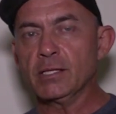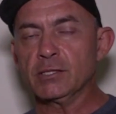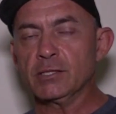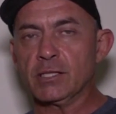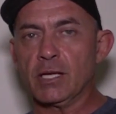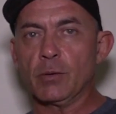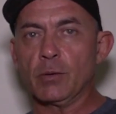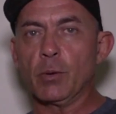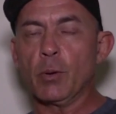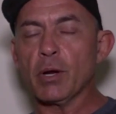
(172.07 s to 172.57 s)

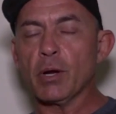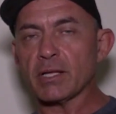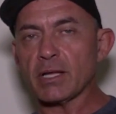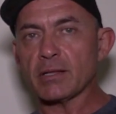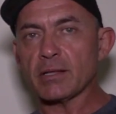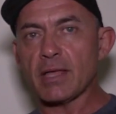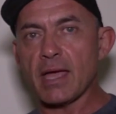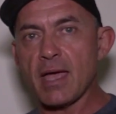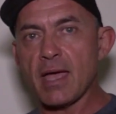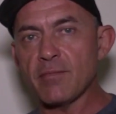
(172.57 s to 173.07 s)
So we worked
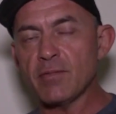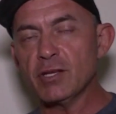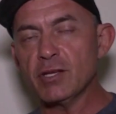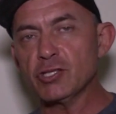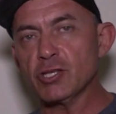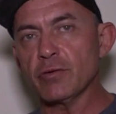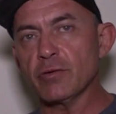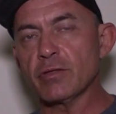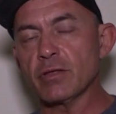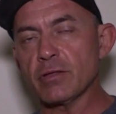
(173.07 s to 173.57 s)
out the
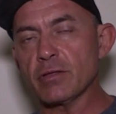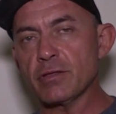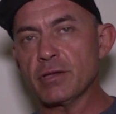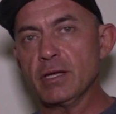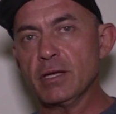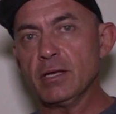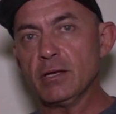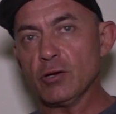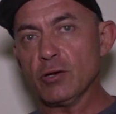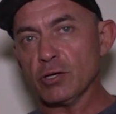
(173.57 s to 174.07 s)
average over the
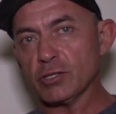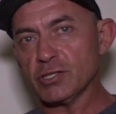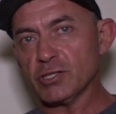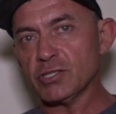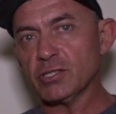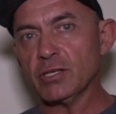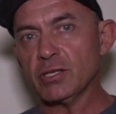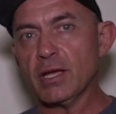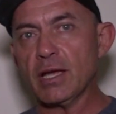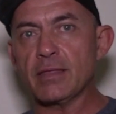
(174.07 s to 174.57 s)
3
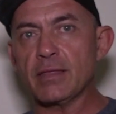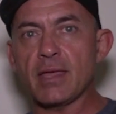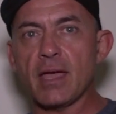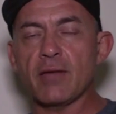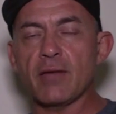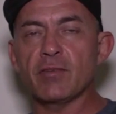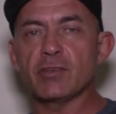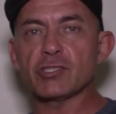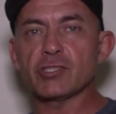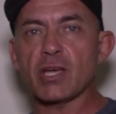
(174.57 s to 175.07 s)
knots, and the
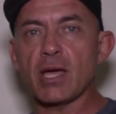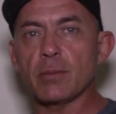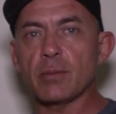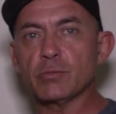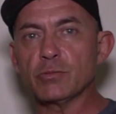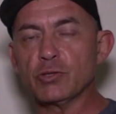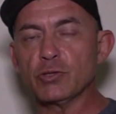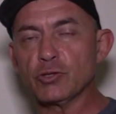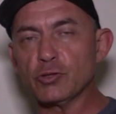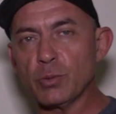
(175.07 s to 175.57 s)
average
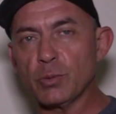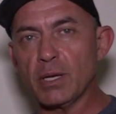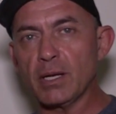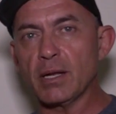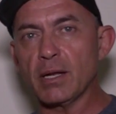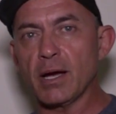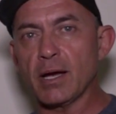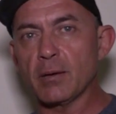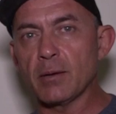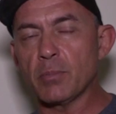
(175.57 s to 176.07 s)
came to
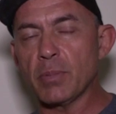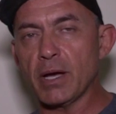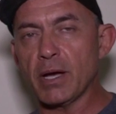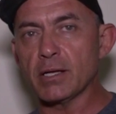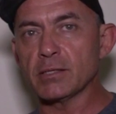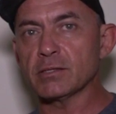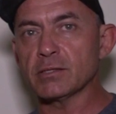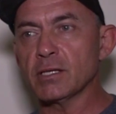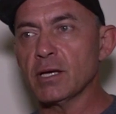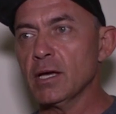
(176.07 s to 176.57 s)
29
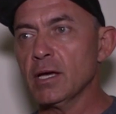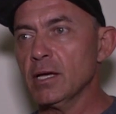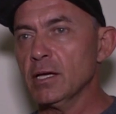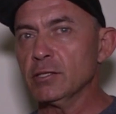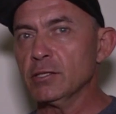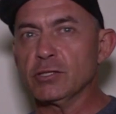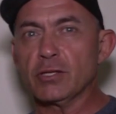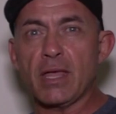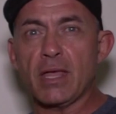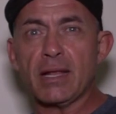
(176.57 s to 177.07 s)
pounds.
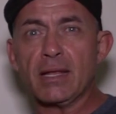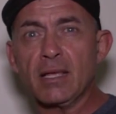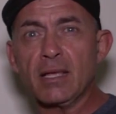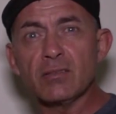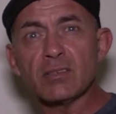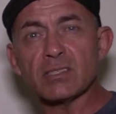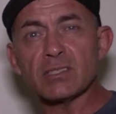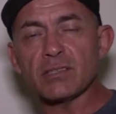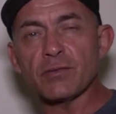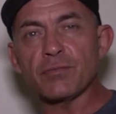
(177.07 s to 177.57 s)
So that
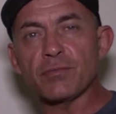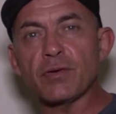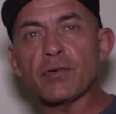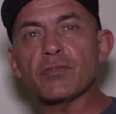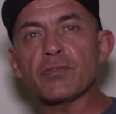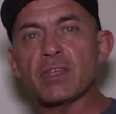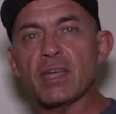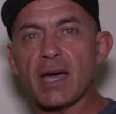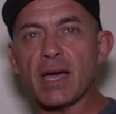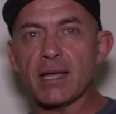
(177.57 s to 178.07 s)
gives us a
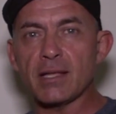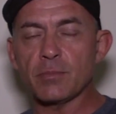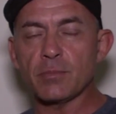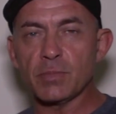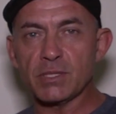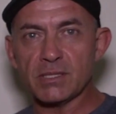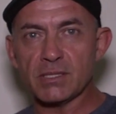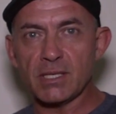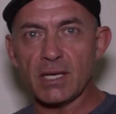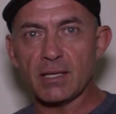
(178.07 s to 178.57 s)

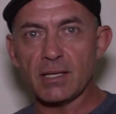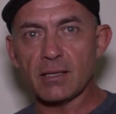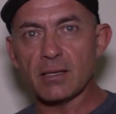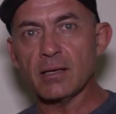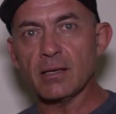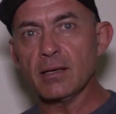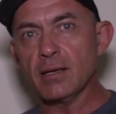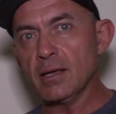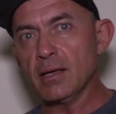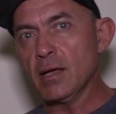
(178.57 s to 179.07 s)
58%
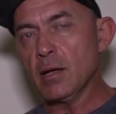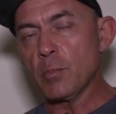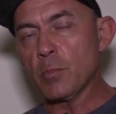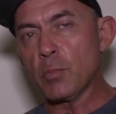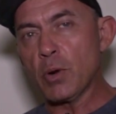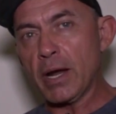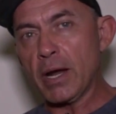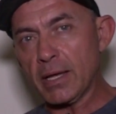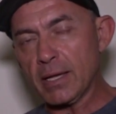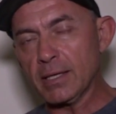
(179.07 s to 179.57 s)

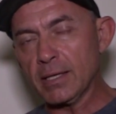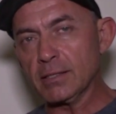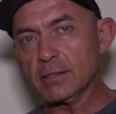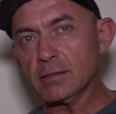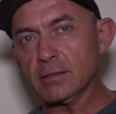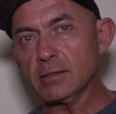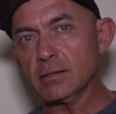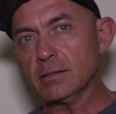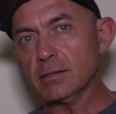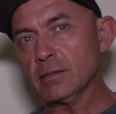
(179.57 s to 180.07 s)

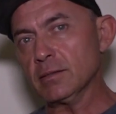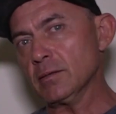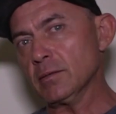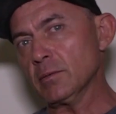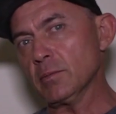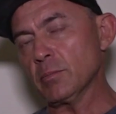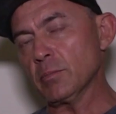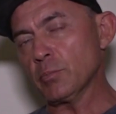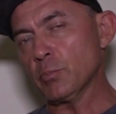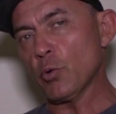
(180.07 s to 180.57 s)
breaking
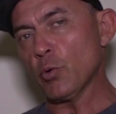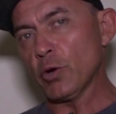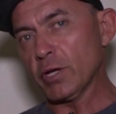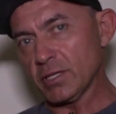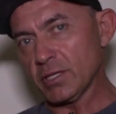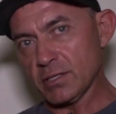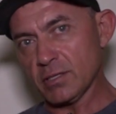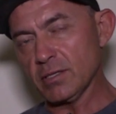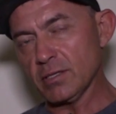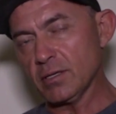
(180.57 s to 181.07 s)

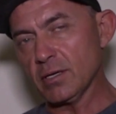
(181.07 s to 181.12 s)
point